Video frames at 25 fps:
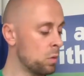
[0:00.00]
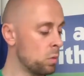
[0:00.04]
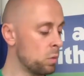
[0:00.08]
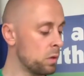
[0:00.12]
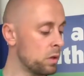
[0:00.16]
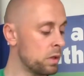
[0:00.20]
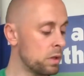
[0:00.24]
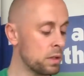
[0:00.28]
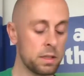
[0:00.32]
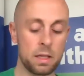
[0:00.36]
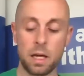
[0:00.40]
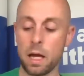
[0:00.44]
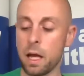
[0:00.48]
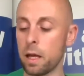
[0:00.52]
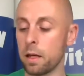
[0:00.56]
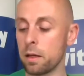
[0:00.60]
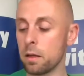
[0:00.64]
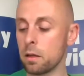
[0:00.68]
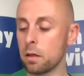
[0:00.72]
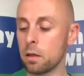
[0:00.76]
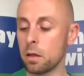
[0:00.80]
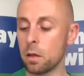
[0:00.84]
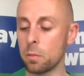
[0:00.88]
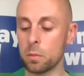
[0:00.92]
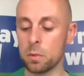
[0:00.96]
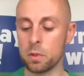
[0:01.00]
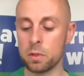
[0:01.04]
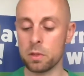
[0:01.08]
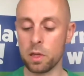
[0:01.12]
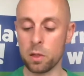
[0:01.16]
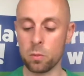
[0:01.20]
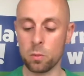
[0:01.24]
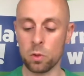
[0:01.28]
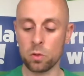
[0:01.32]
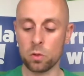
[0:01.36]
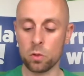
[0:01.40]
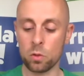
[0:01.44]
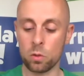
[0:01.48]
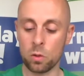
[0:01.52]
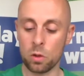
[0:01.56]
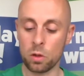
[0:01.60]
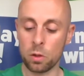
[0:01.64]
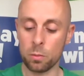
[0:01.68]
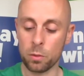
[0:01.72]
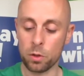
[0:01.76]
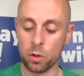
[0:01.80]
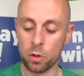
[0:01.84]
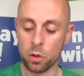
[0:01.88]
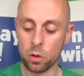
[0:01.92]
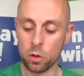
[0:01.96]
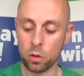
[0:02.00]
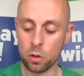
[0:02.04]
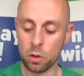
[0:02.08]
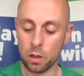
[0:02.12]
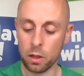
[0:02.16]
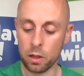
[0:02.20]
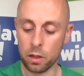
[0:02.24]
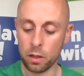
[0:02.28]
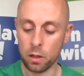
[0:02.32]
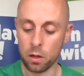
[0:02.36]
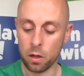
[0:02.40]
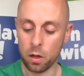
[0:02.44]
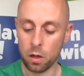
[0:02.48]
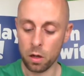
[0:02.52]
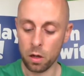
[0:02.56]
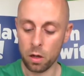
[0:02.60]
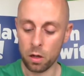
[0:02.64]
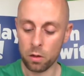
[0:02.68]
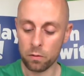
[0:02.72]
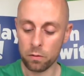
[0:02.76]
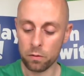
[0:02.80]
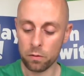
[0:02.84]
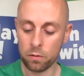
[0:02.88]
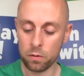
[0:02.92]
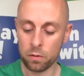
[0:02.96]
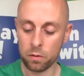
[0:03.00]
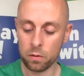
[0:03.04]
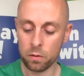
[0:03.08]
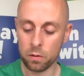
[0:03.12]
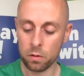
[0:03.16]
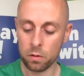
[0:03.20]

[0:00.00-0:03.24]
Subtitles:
with the tan, I'm going to take my tool and I'm going to cut that in half.